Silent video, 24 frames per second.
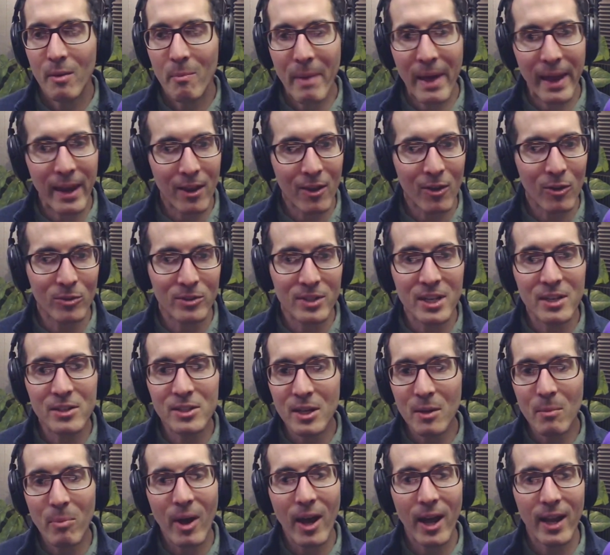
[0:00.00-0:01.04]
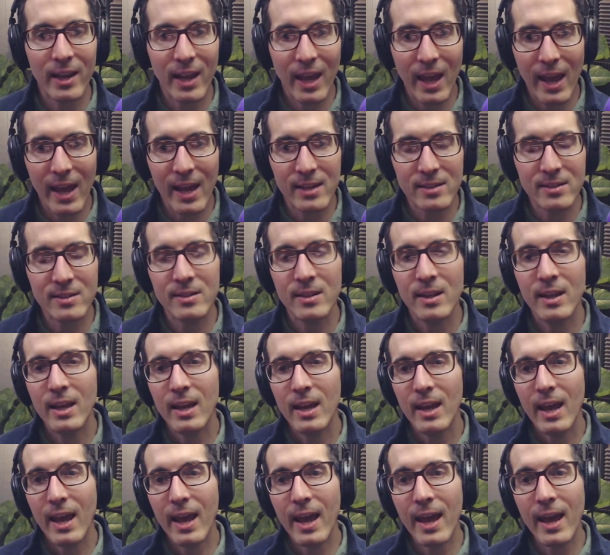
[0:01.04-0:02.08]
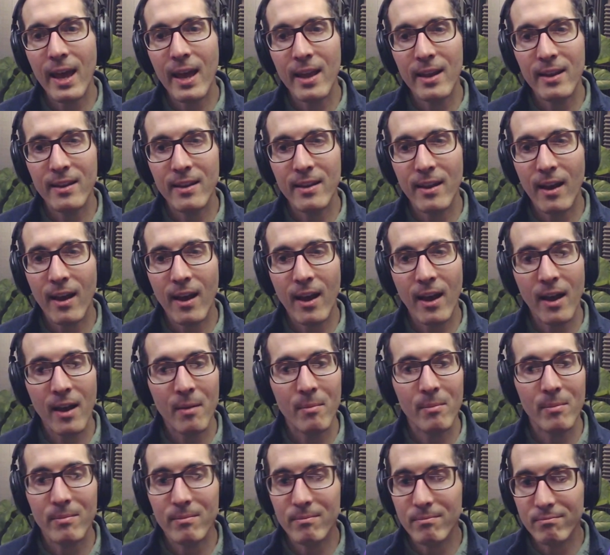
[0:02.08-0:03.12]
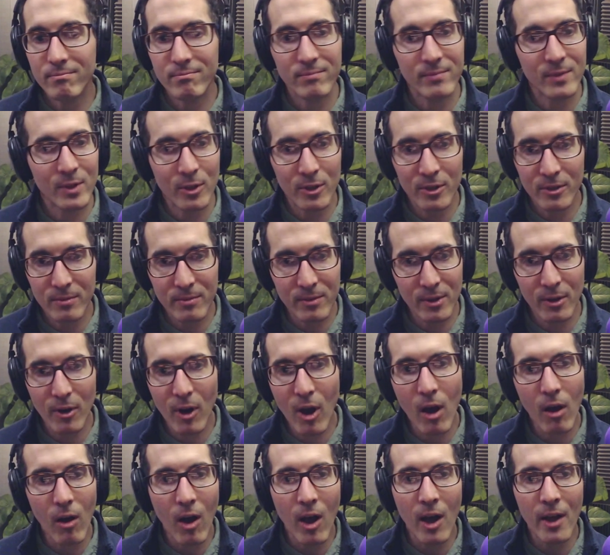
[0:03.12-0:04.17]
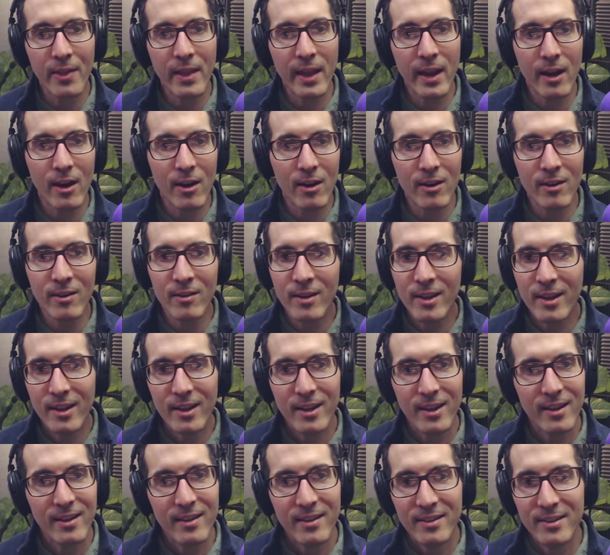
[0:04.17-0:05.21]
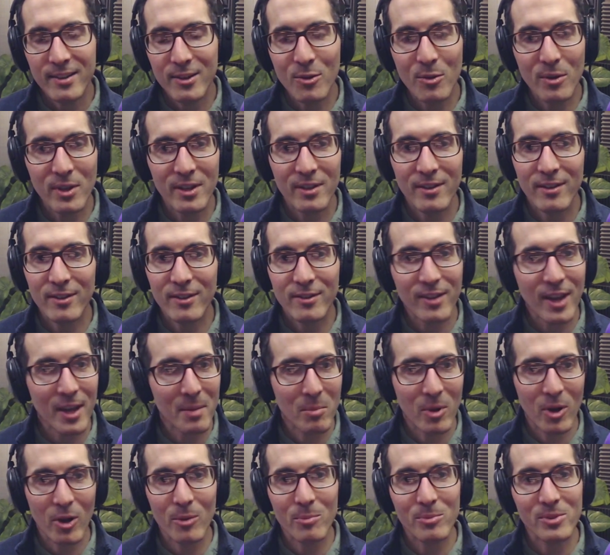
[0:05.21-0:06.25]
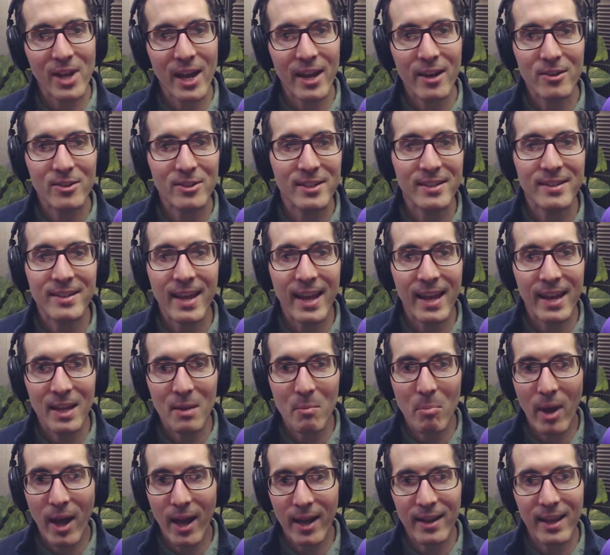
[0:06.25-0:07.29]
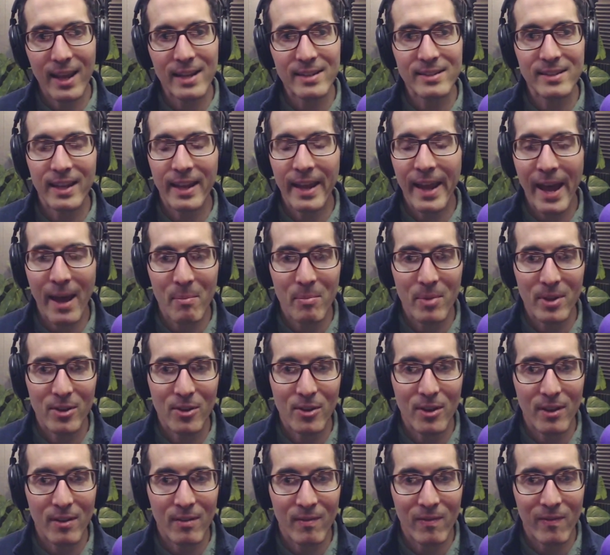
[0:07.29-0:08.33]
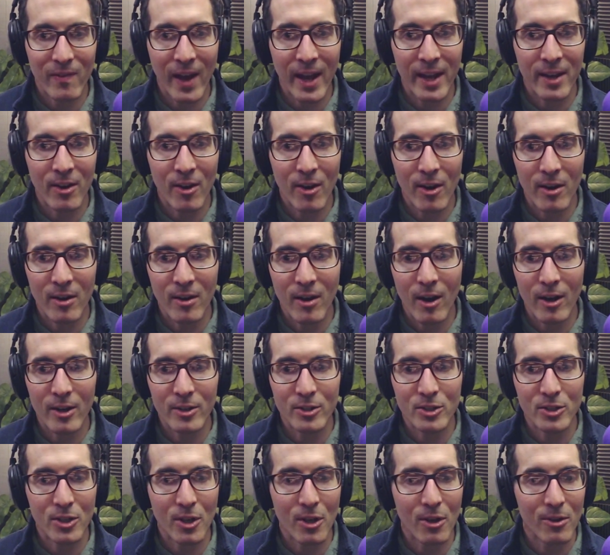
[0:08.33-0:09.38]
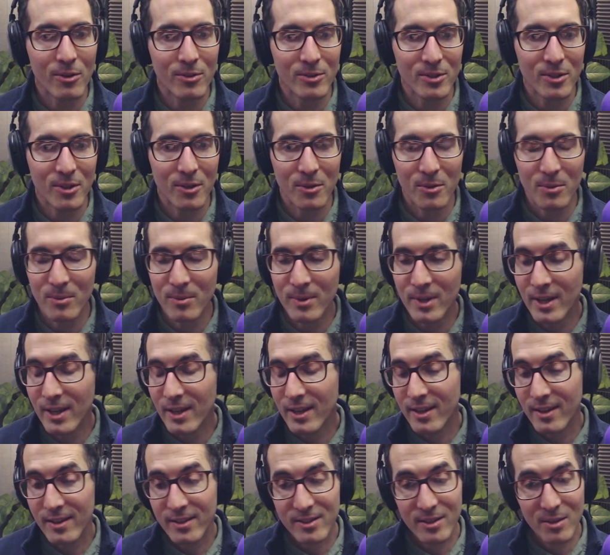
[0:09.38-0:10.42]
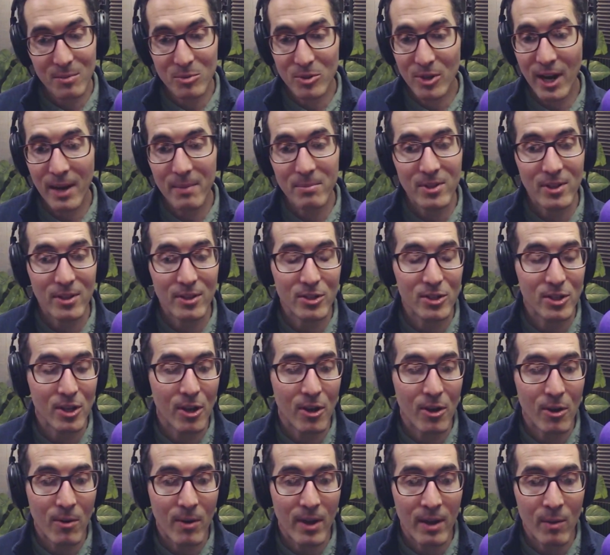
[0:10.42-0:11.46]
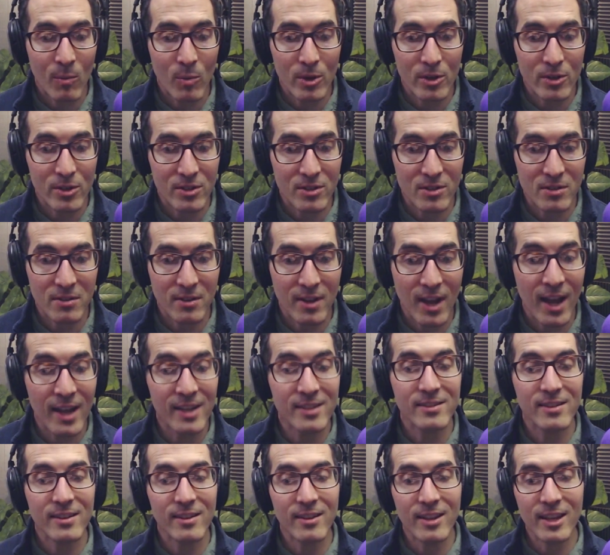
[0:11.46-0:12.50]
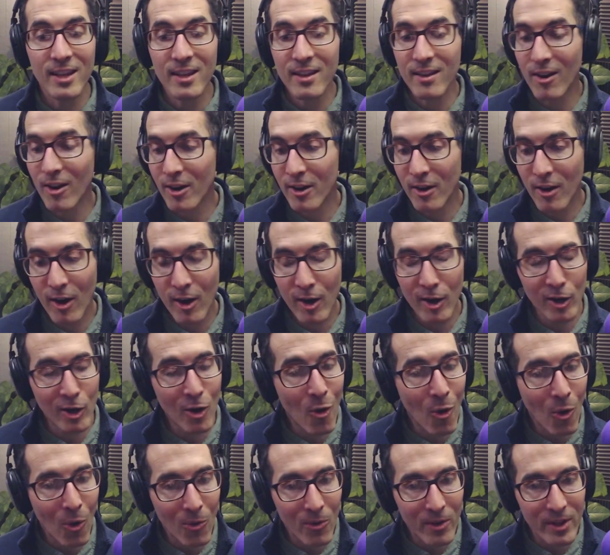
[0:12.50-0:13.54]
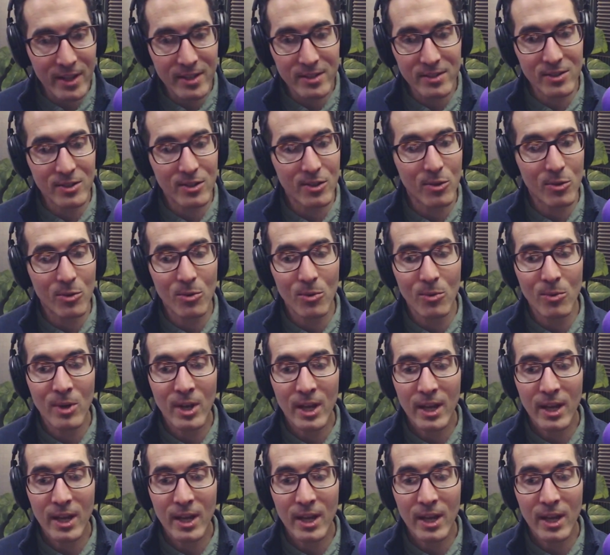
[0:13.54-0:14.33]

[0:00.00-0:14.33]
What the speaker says: medical teaching podcast, and they're all on there. You can type Curbsiders into any podcasting app and you can find our show. So subscribe to the show. And we're just constantly our goal is to